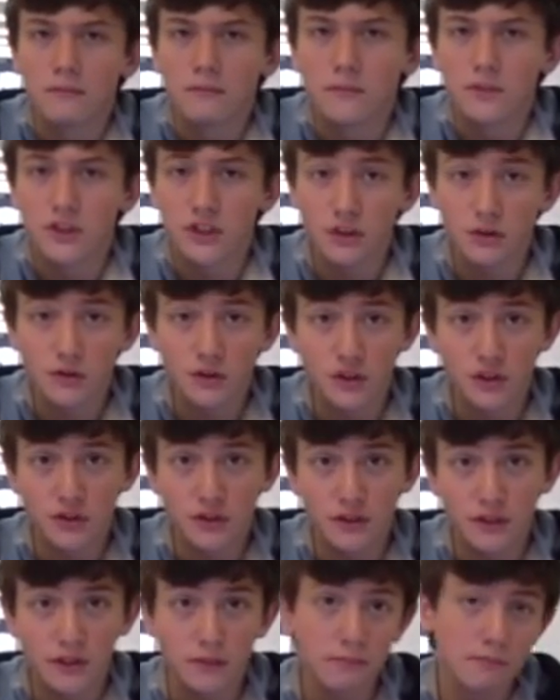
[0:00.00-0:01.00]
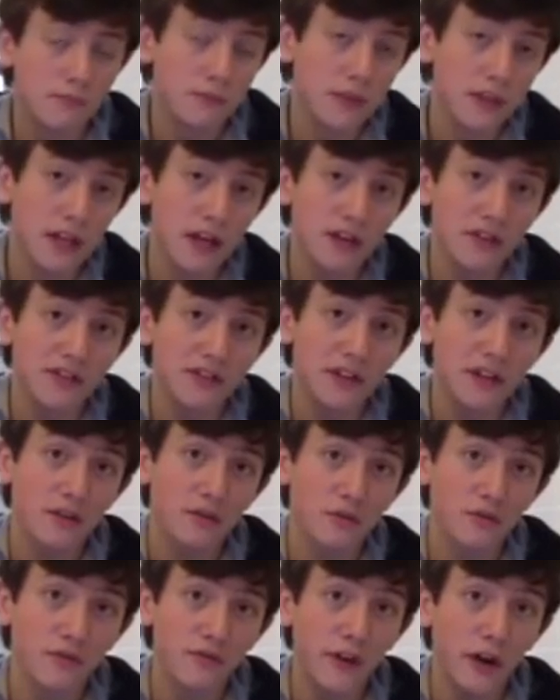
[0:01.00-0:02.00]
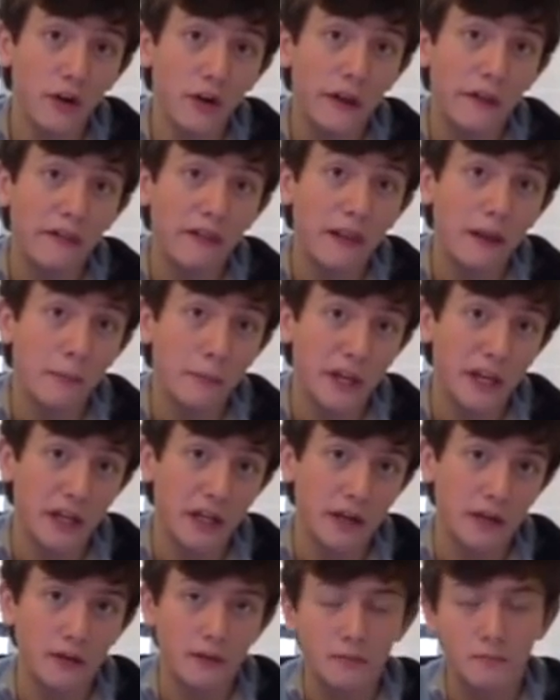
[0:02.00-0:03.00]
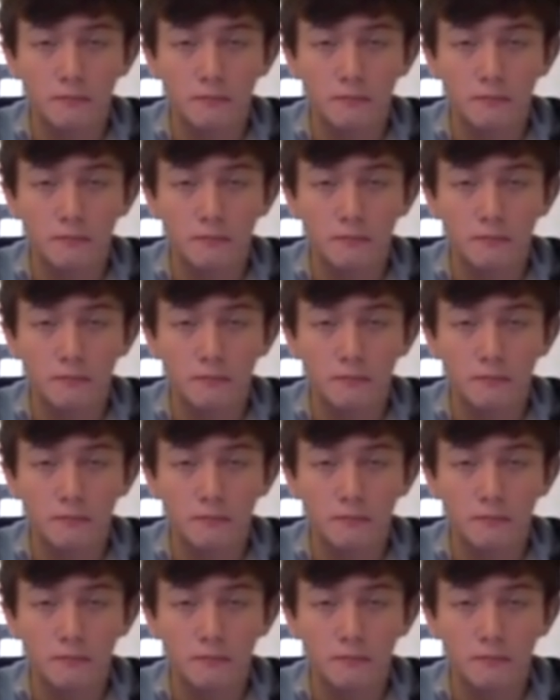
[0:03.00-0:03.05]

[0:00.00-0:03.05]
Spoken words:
Socially, the Aztecs were very limited